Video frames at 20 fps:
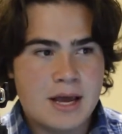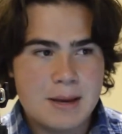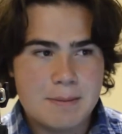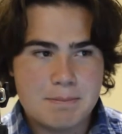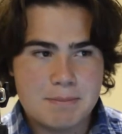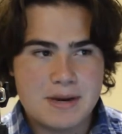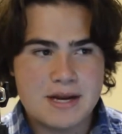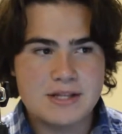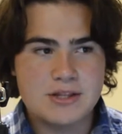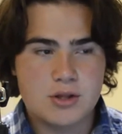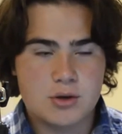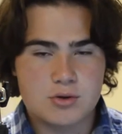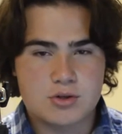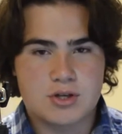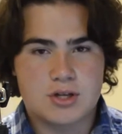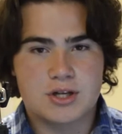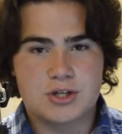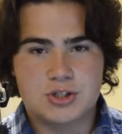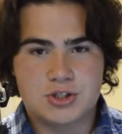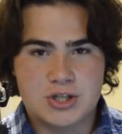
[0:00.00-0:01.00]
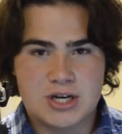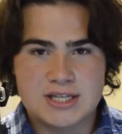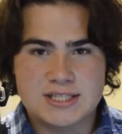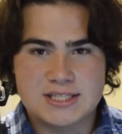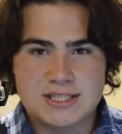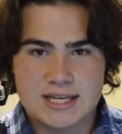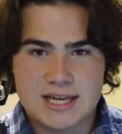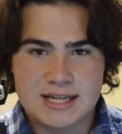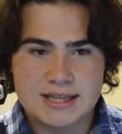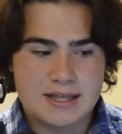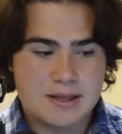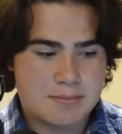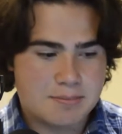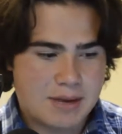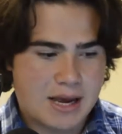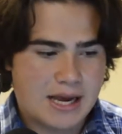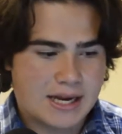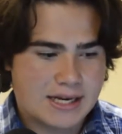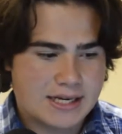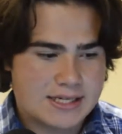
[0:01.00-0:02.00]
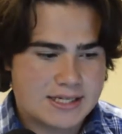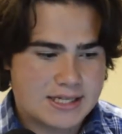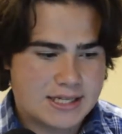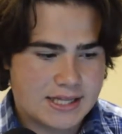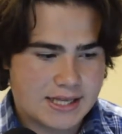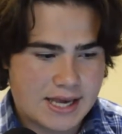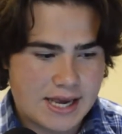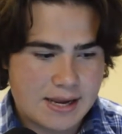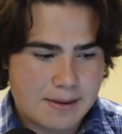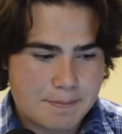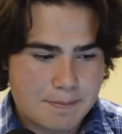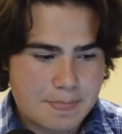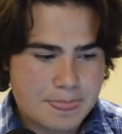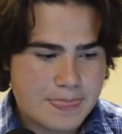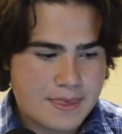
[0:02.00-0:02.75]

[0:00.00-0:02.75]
made those clutch shots to get them back into the game.